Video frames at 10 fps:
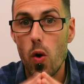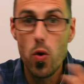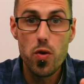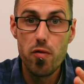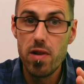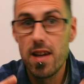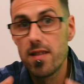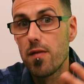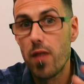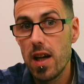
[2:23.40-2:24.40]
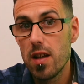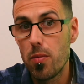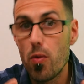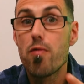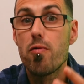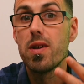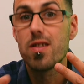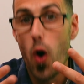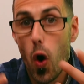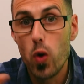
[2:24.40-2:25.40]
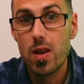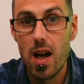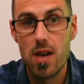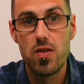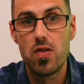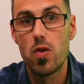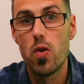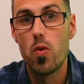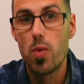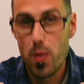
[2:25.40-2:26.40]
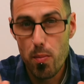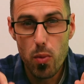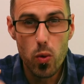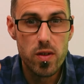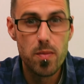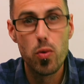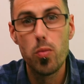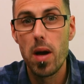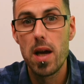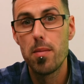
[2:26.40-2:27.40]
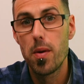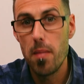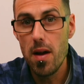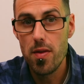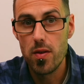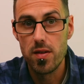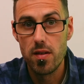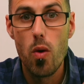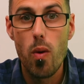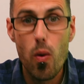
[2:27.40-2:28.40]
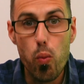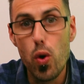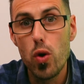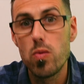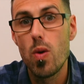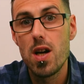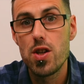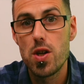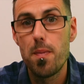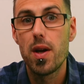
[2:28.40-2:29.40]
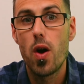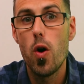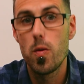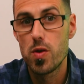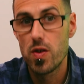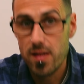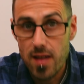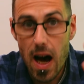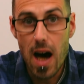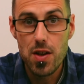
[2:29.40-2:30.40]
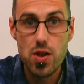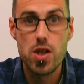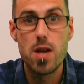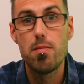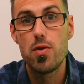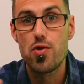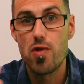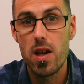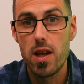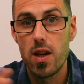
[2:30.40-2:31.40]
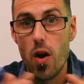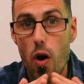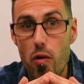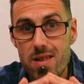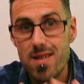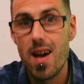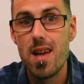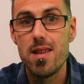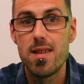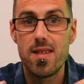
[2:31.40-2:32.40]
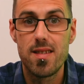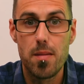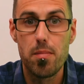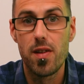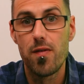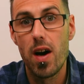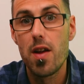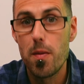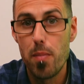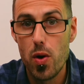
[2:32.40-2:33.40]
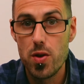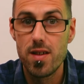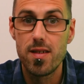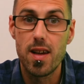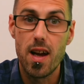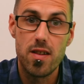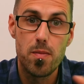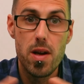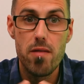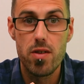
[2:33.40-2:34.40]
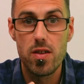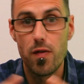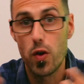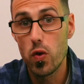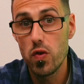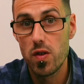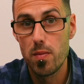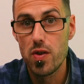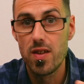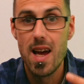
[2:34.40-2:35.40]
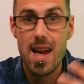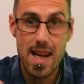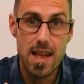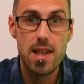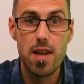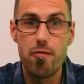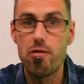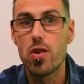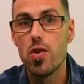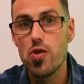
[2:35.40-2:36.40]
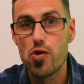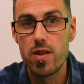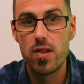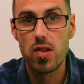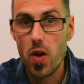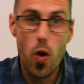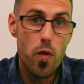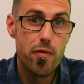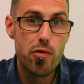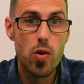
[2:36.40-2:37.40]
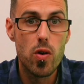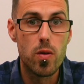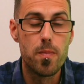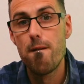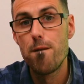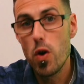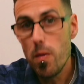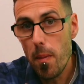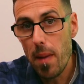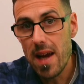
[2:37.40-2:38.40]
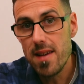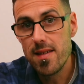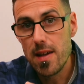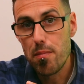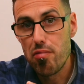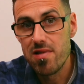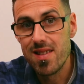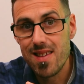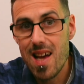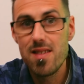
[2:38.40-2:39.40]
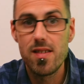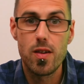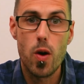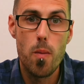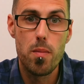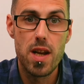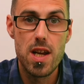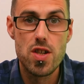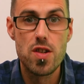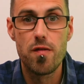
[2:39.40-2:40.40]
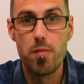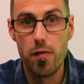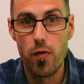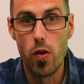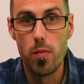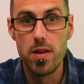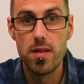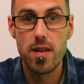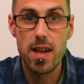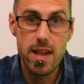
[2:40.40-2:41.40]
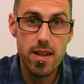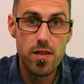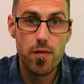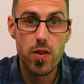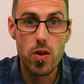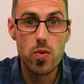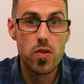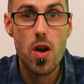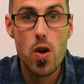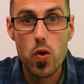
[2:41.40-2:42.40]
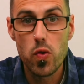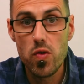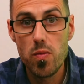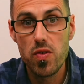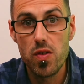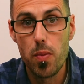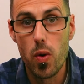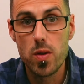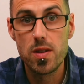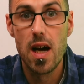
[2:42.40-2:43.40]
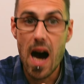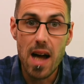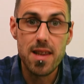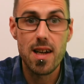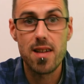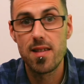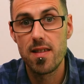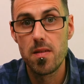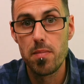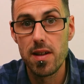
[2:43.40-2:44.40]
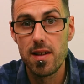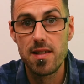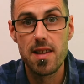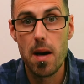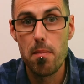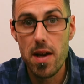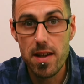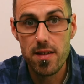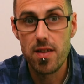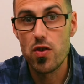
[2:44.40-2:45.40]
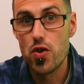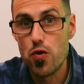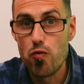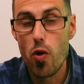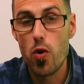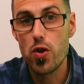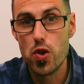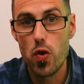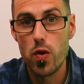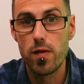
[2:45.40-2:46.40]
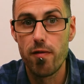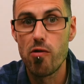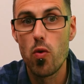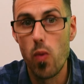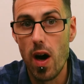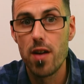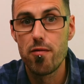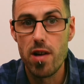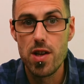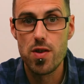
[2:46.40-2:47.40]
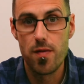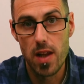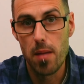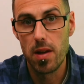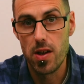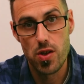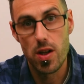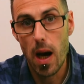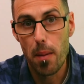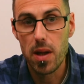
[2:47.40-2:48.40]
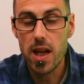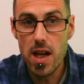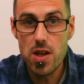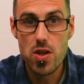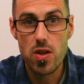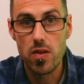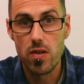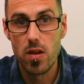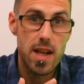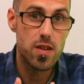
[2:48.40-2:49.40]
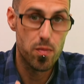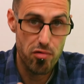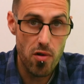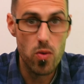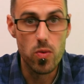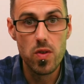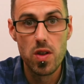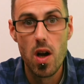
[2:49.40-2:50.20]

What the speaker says: Ordering is available through its online store with multiple payment methods, while worldwide shipping options and shipment tracking are intended to simplify the purchasing experience for customers in different countries. Overall, Ferber Painting presents a combination of performance, ease of use, customer support, and accessibility that makes it a strong choice for a wide range of demolition applications. Its pros